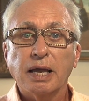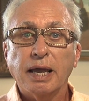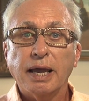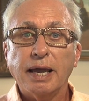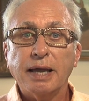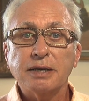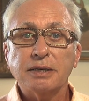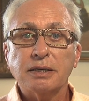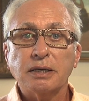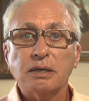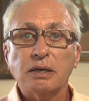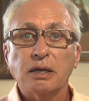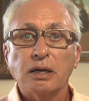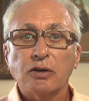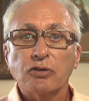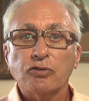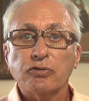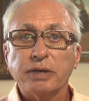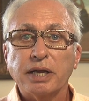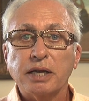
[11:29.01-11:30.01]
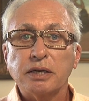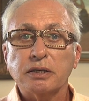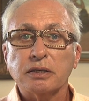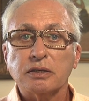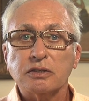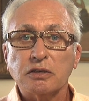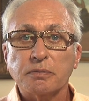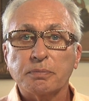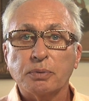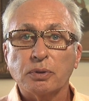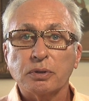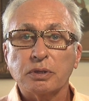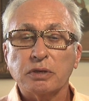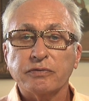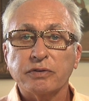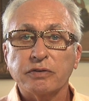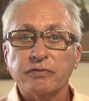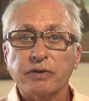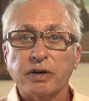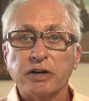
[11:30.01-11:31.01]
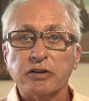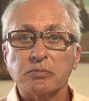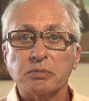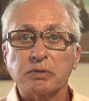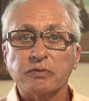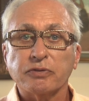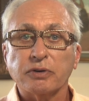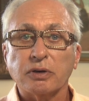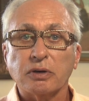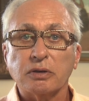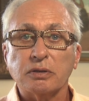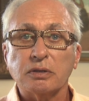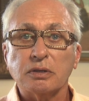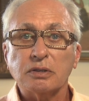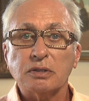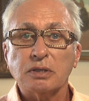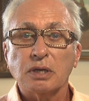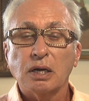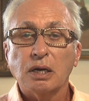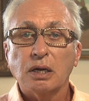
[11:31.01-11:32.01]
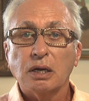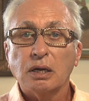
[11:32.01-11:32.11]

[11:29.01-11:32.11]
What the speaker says: and in creating a supportive environment for learners,